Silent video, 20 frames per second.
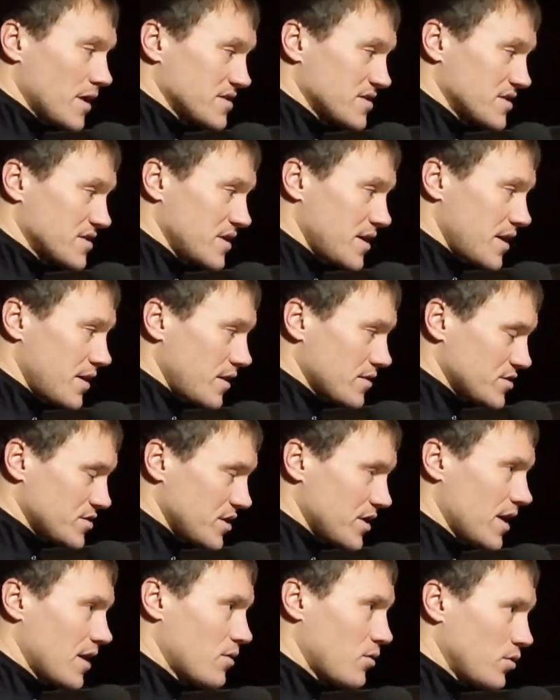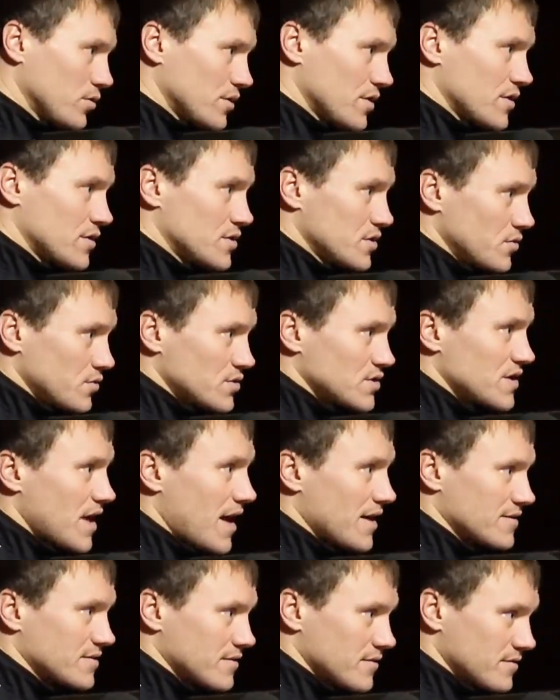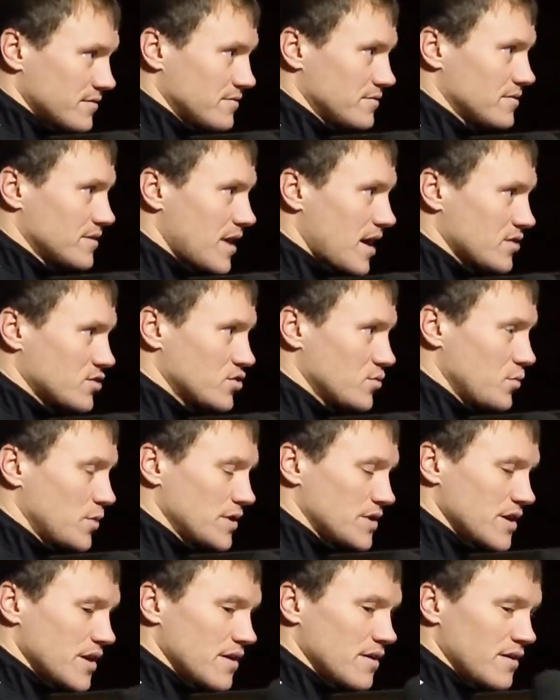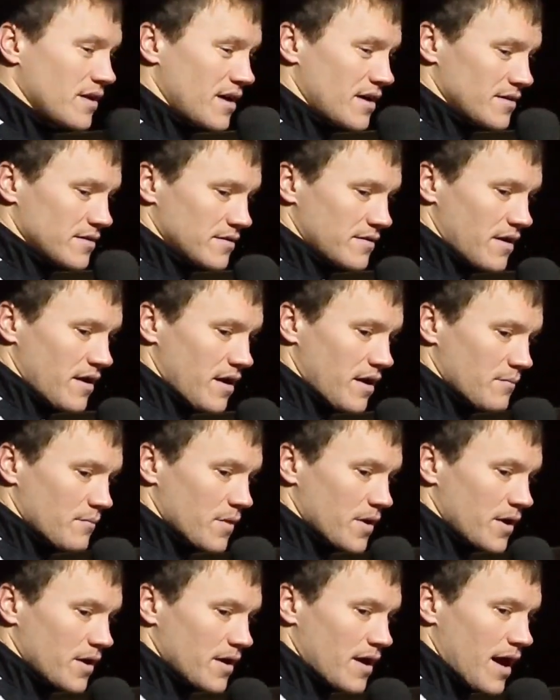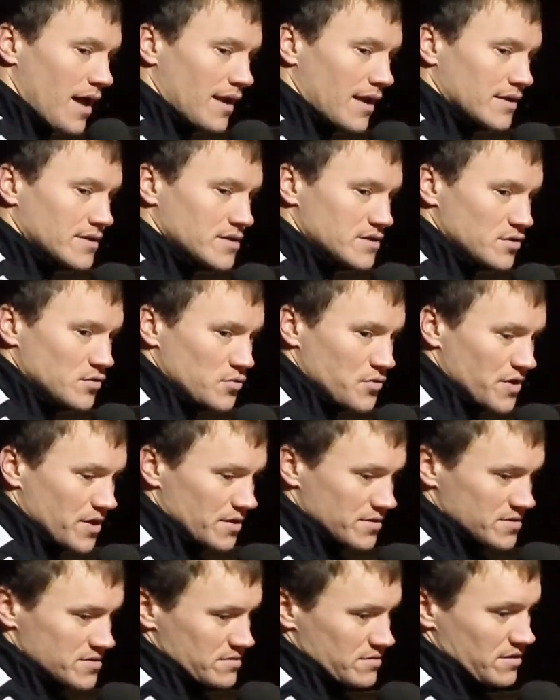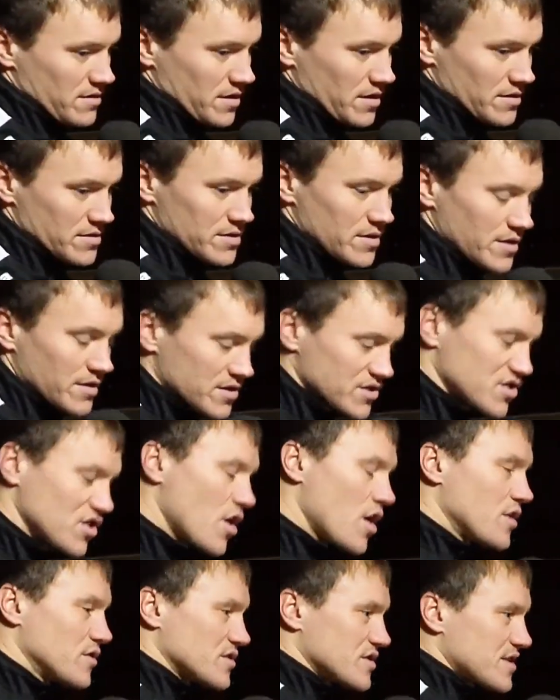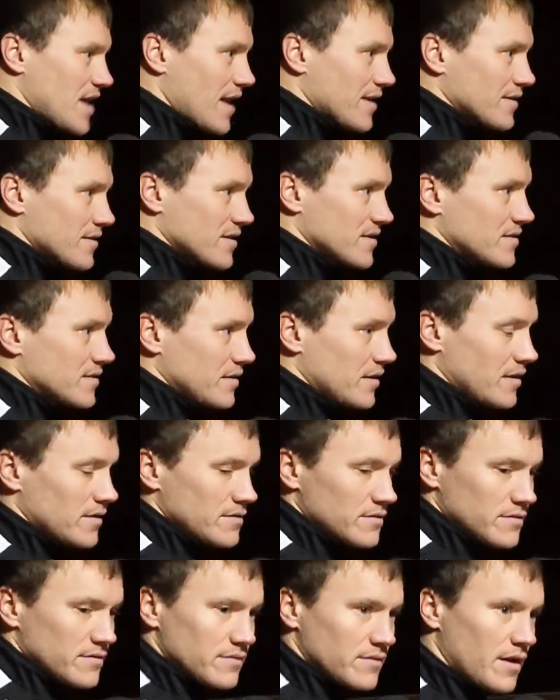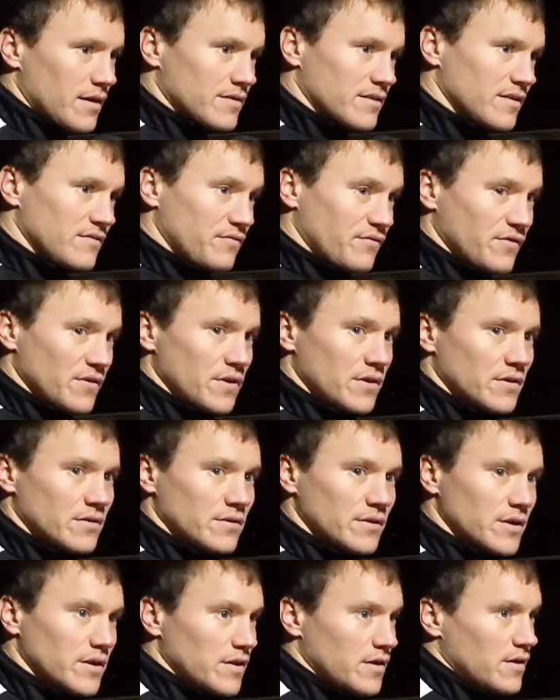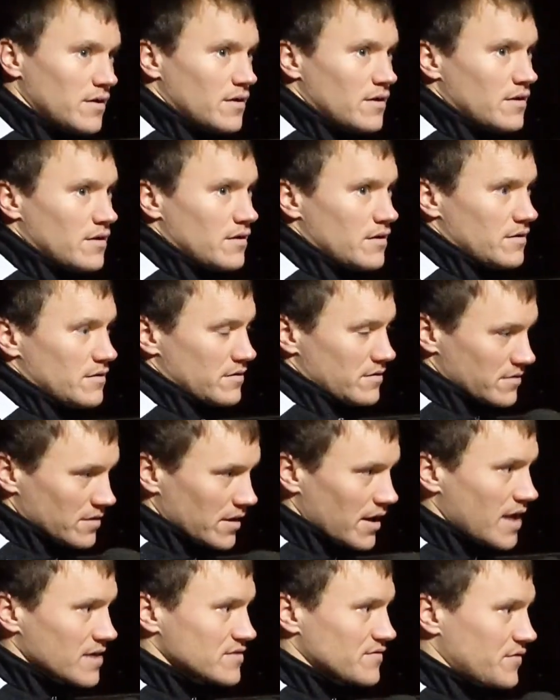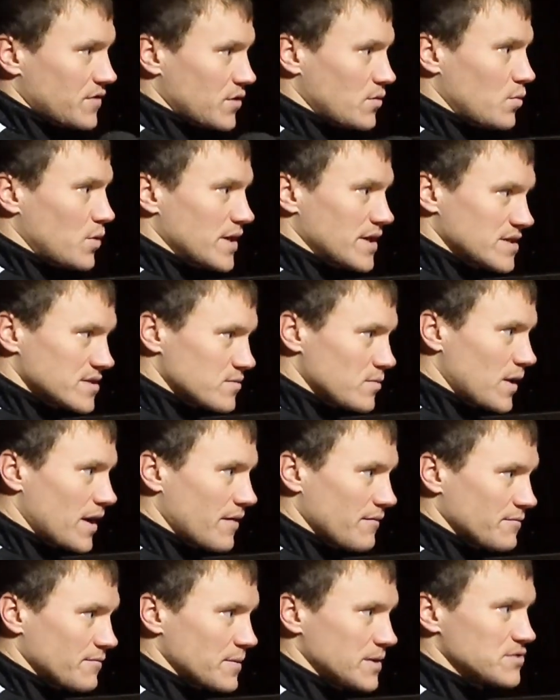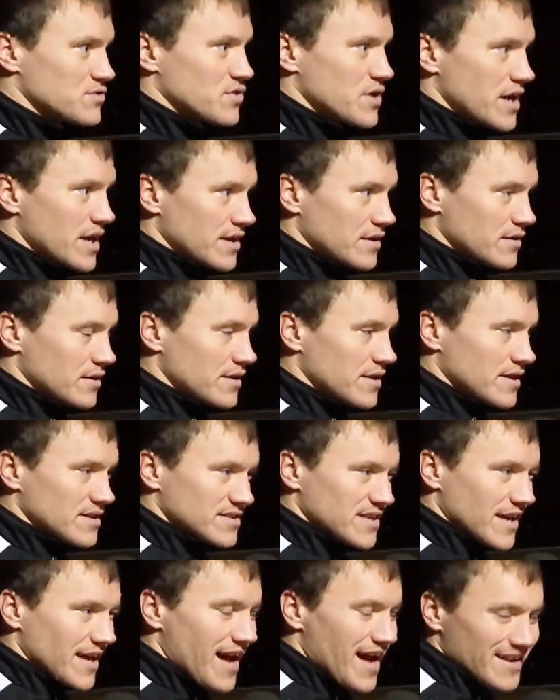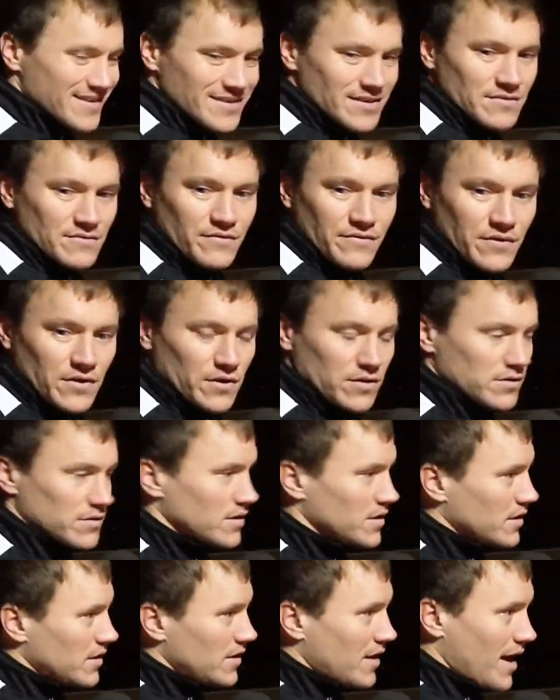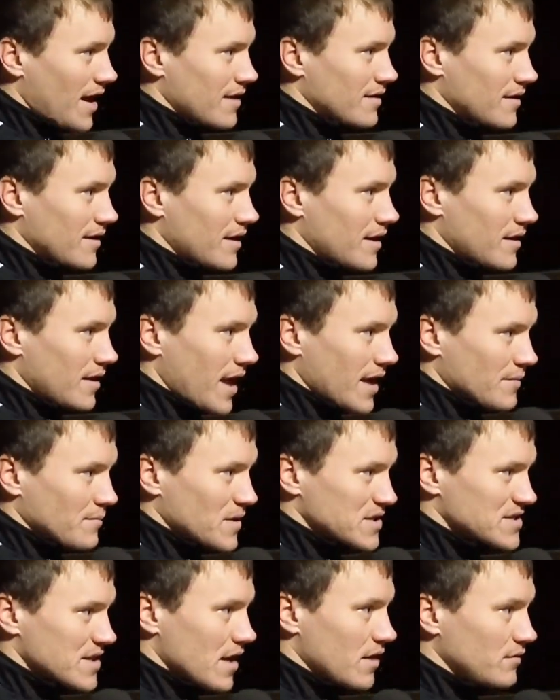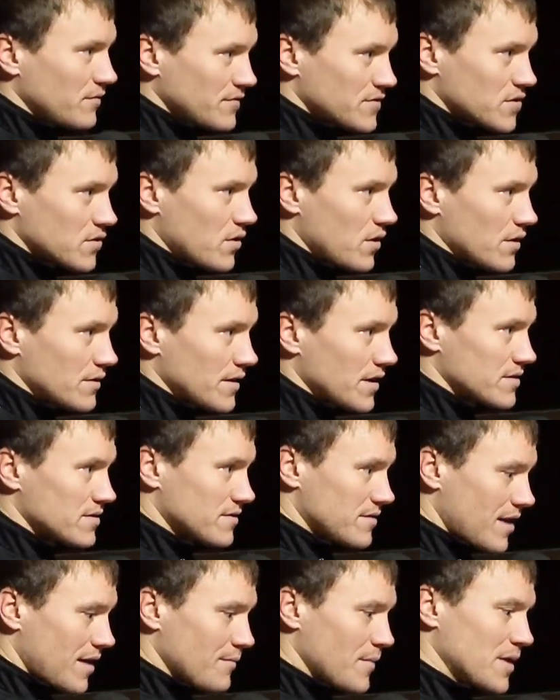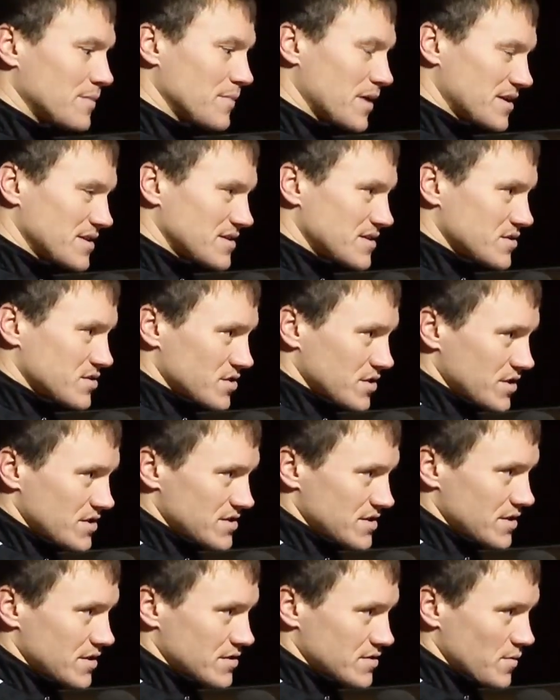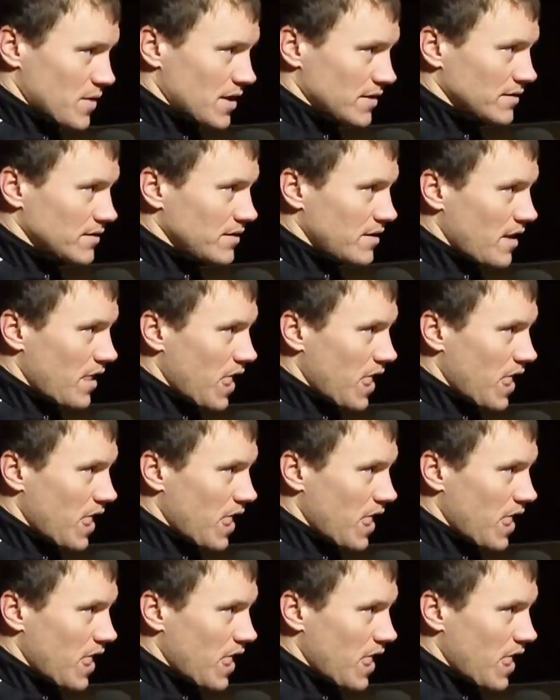as I say, as you get older, they do start to catch up with you, and I like to do things at a certain standard. And I did feel the last few weeks when I've been training and things like that, I didn't feel like myself, so that made my decision easier as well.